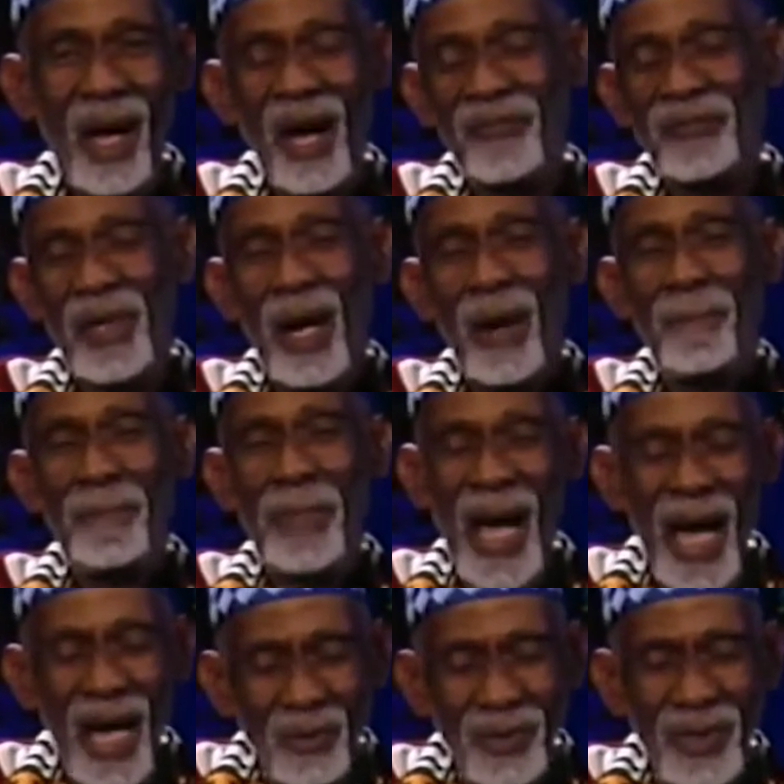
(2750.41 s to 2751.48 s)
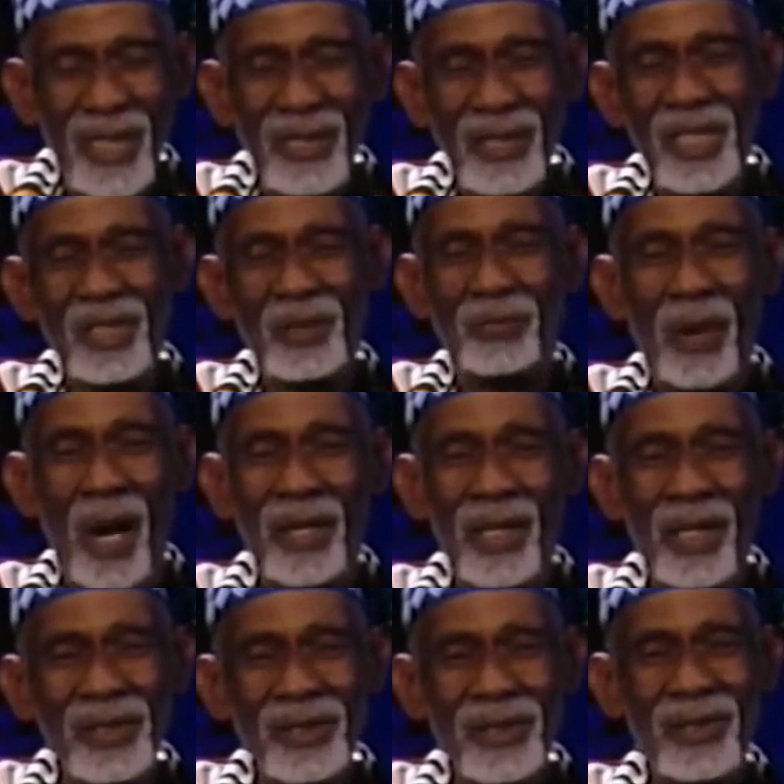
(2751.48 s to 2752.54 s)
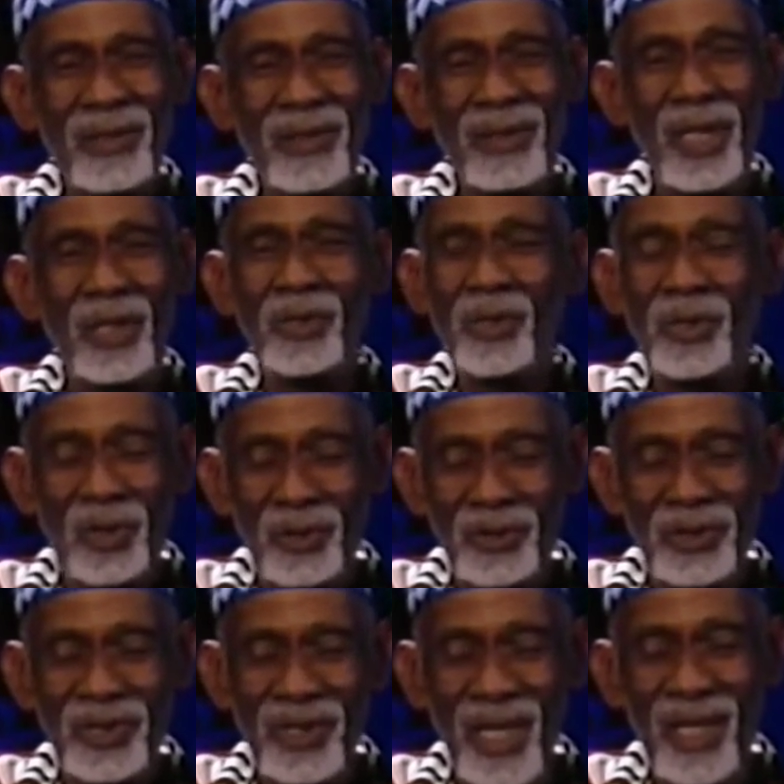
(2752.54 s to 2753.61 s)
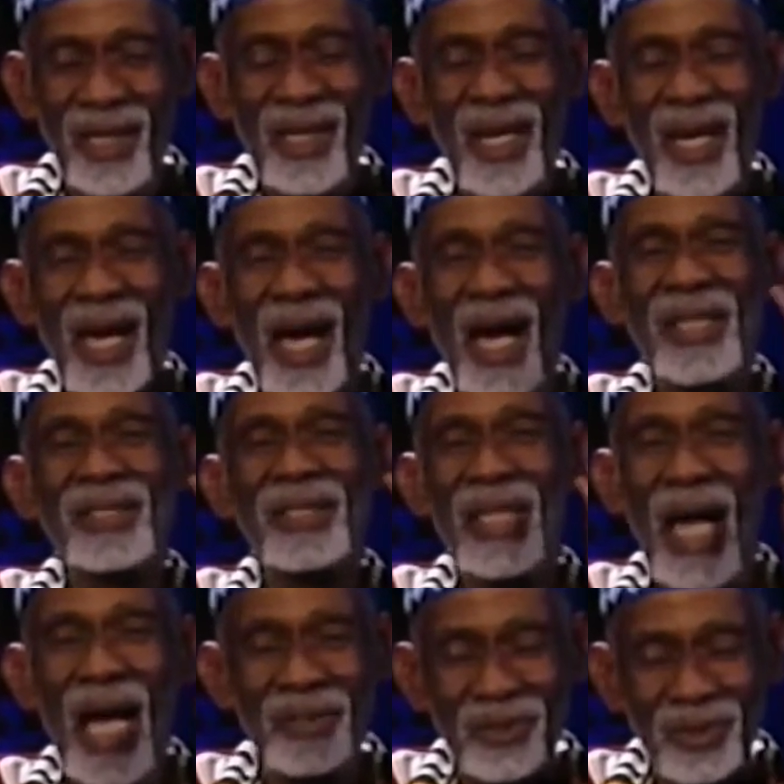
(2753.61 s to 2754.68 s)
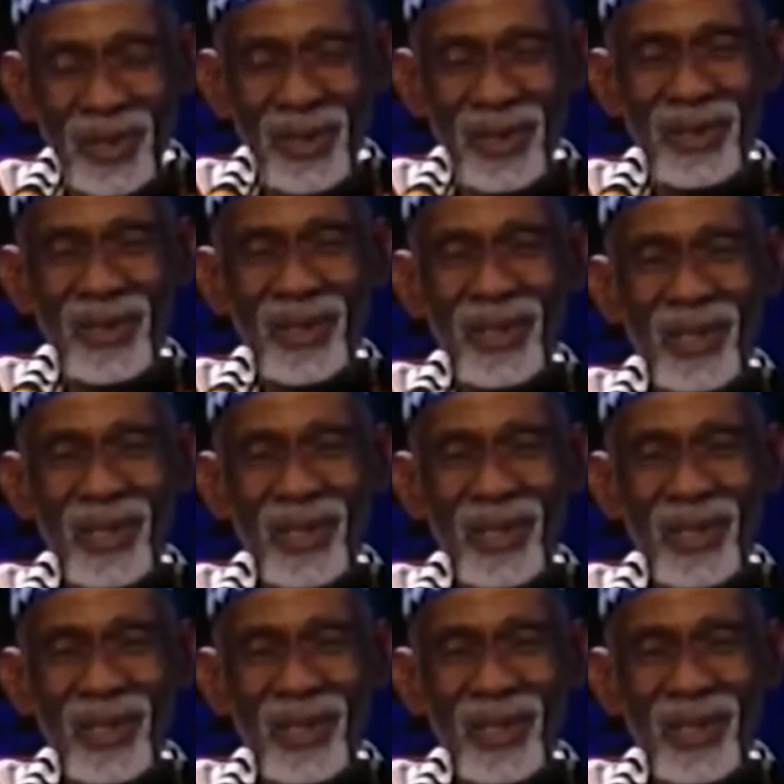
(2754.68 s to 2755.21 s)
of compounding these products that you know today as natural